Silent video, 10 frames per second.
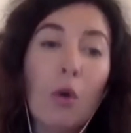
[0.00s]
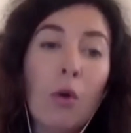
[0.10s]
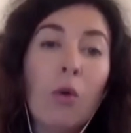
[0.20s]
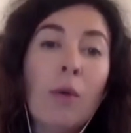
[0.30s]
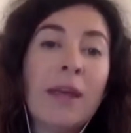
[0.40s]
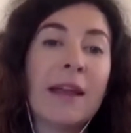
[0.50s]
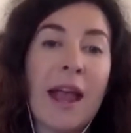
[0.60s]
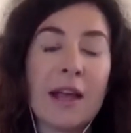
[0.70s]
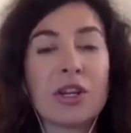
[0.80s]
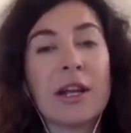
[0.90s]
or we can
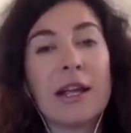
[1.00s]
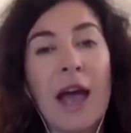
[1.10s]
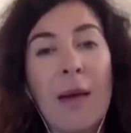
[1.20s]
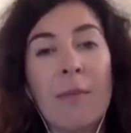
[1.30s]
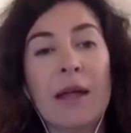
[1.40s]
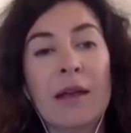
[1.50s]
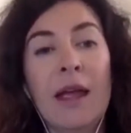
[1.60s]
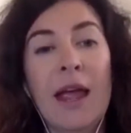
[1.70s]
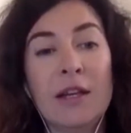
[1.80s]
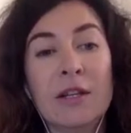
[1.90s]
actually come in
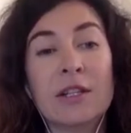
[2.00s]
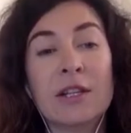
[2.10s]
and